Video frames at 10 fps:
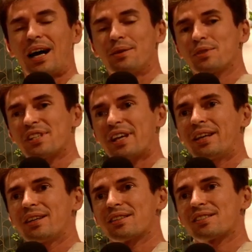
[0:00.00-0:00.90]
I would
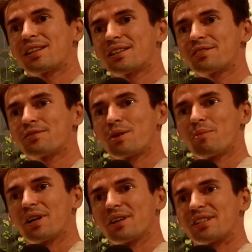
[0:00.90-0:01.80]
say start from
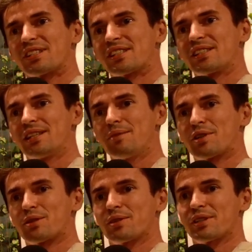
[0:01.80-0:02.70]
a
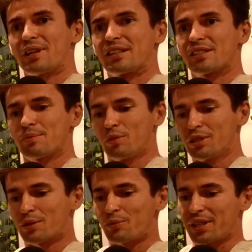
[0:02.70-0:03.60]
slimmer and
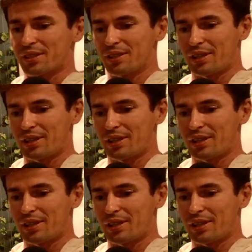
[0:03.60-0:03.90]
smaller one.